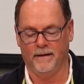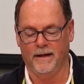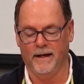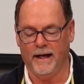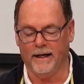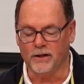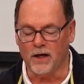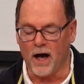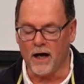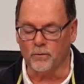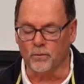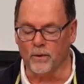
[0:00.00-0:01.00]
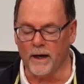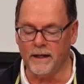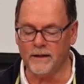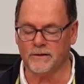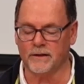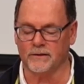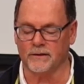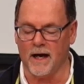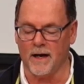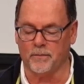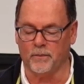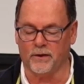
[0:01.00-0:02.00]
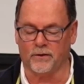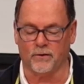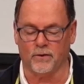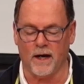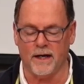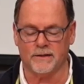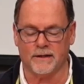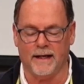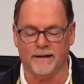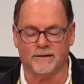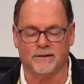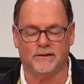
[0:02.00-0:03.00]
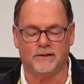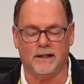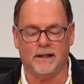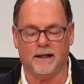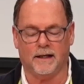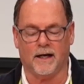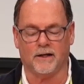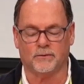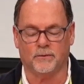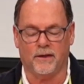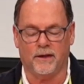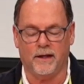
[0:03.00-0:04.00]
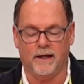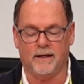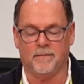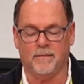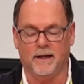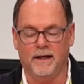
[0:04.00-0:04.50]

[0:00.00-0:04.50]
And God raised us up with Christ and seated us with him